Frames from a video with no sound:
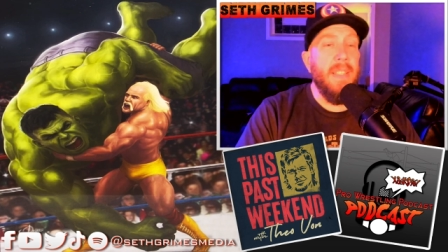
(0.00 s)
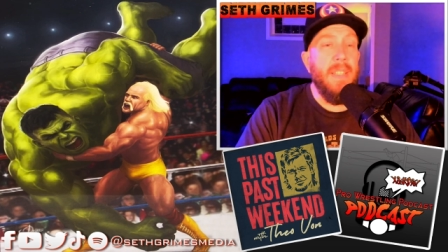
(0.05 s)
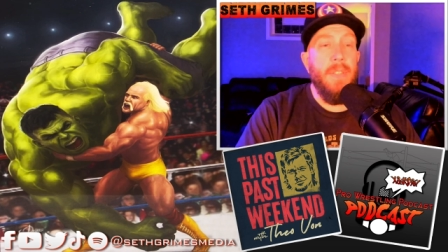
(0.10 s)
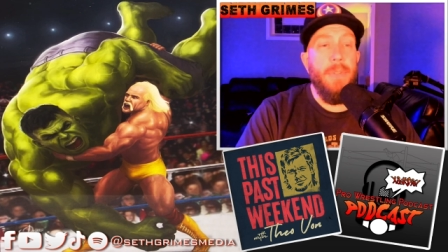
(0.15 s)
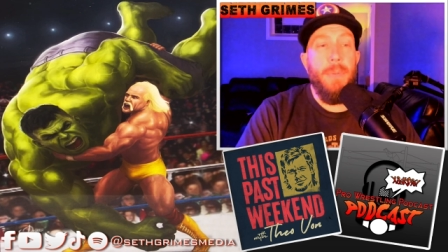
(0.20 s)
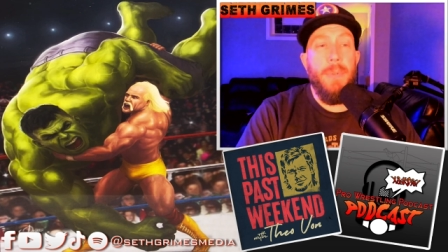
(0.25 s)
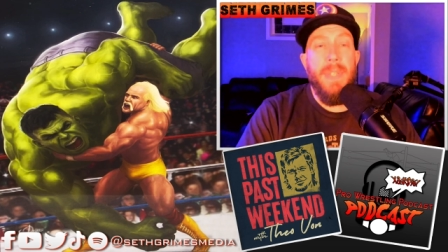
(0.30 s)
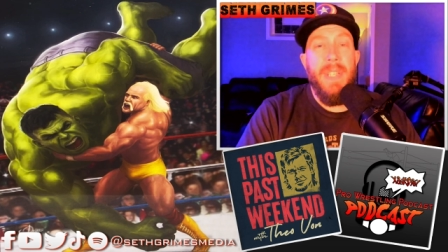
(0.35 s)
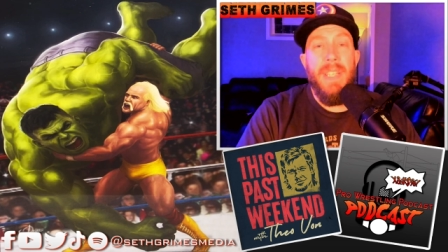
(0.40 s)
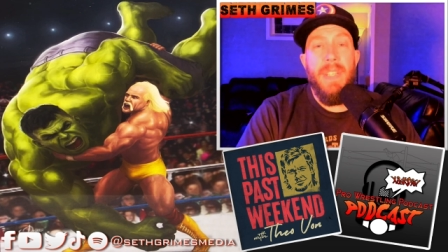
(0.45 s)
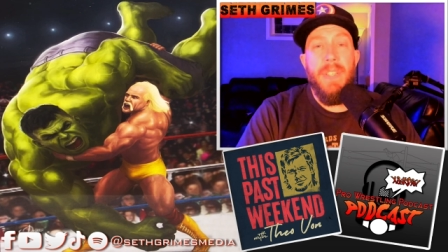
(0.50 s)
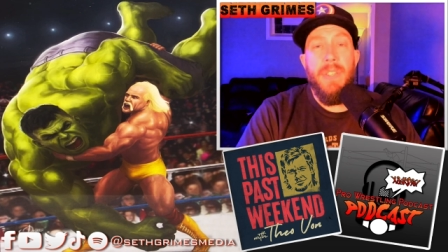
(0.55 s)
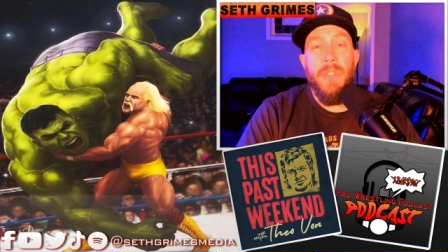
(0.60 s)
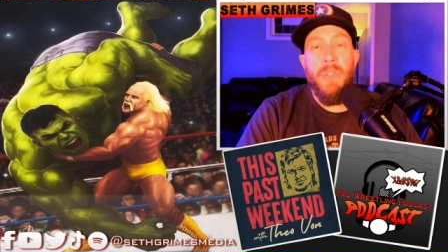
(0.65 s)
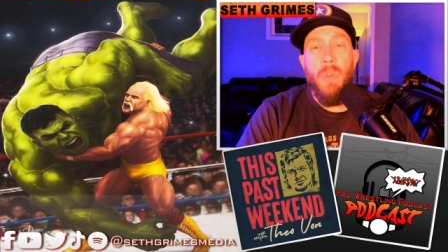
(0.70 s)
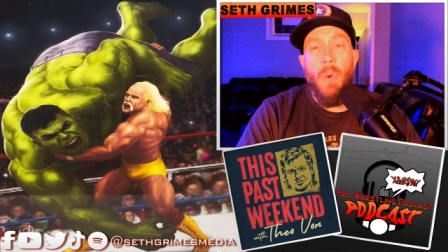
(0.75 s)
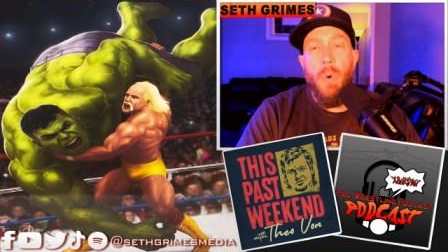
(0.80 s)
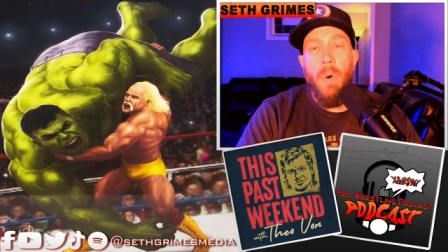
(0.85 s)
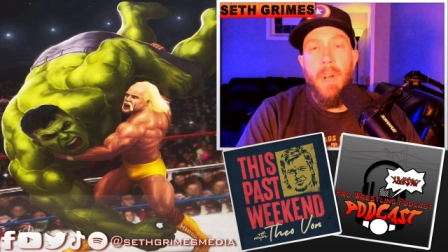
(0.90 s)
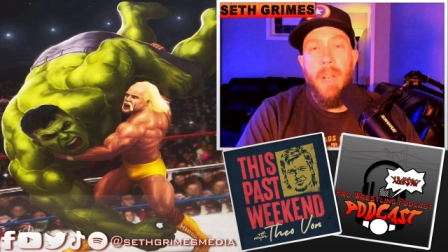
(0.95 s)
to the
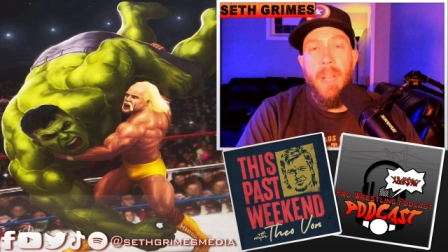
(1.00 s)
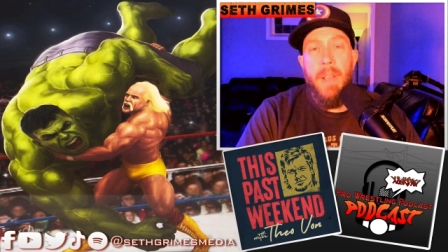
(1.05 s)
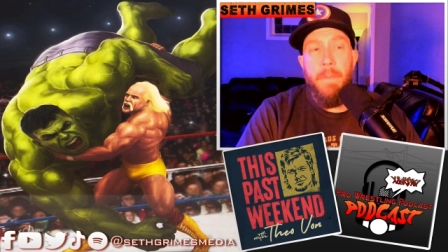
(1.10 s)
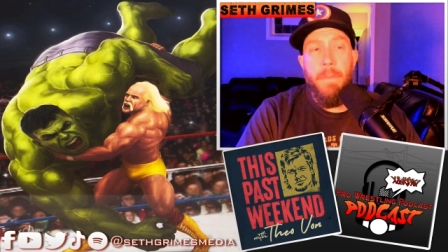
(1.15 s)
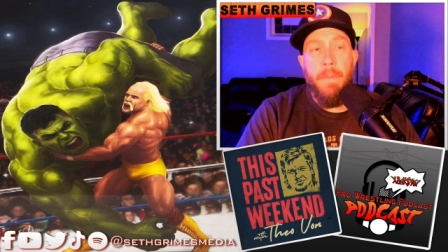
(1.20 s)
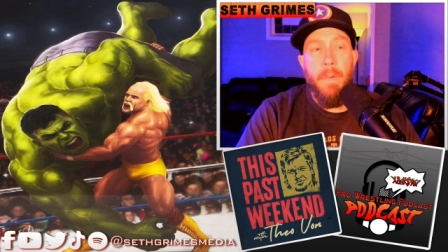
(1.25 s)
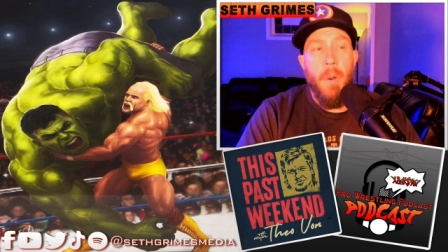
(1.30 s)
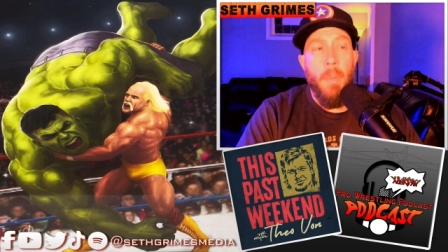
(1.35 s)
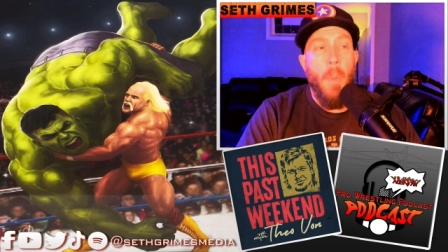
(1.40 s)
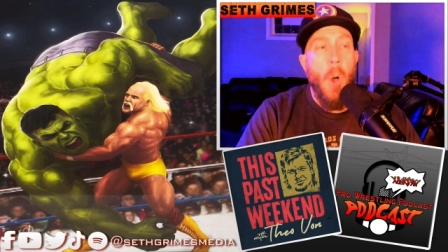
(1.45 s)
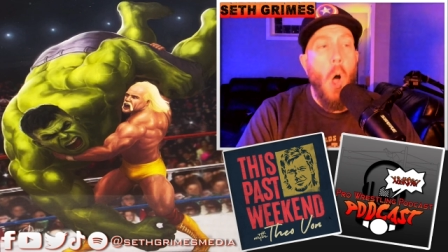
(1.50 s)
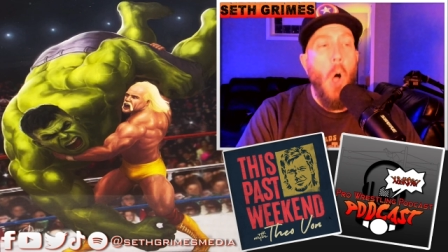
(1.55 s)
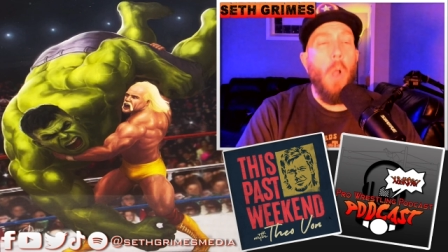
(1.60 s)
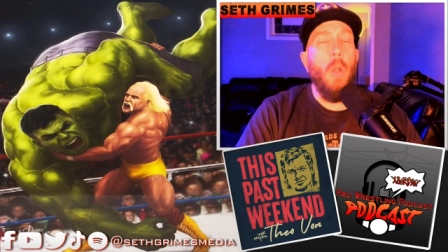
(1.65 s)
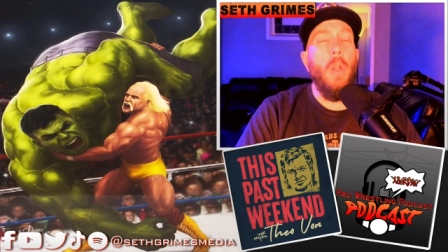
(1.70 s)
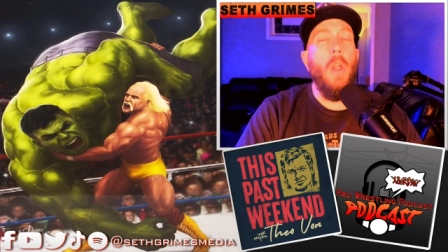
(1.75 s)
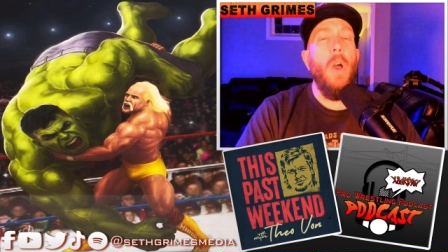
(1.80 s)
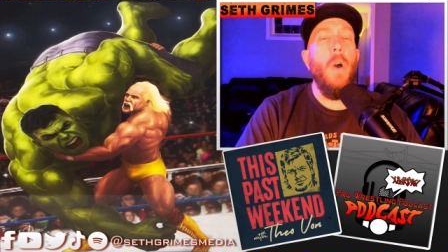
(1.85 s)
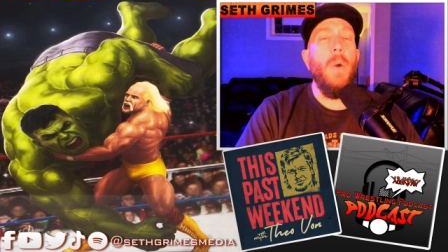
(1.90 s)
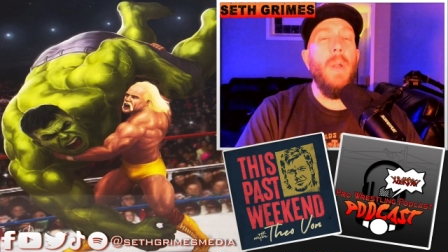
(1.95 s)
story from
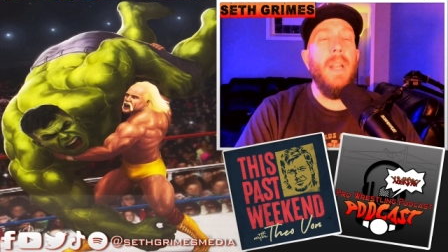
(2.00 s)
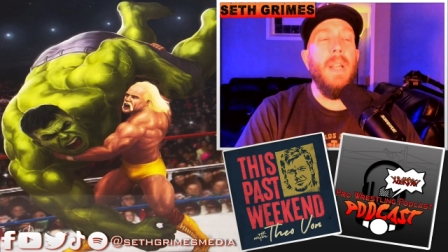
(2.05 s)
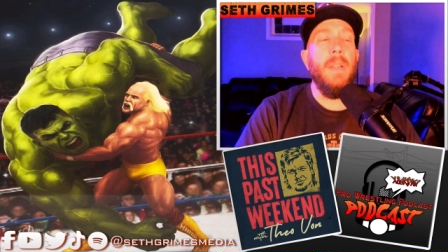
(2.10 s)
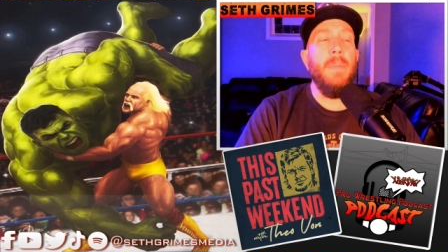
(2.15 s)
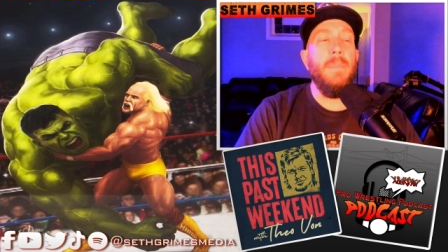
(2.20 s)
Hulk Hogan